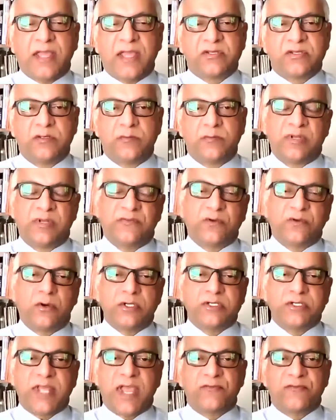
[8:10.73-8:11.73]
But of course,
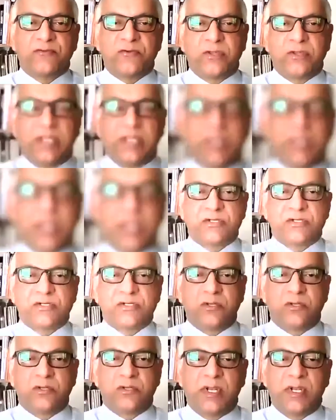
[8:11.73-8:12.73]
after the election in
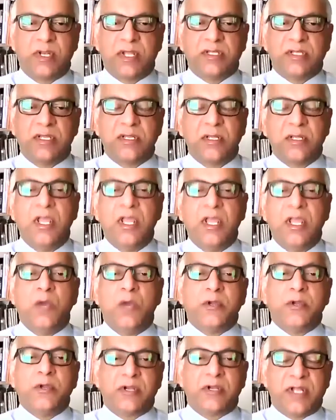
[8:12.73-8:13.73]
2019, we
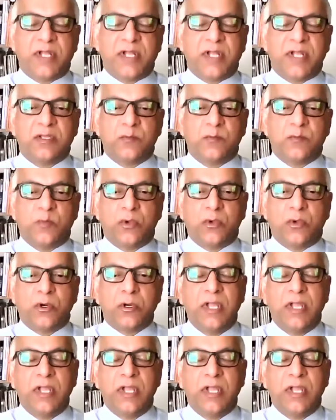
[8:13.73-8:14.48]
heard nothing more.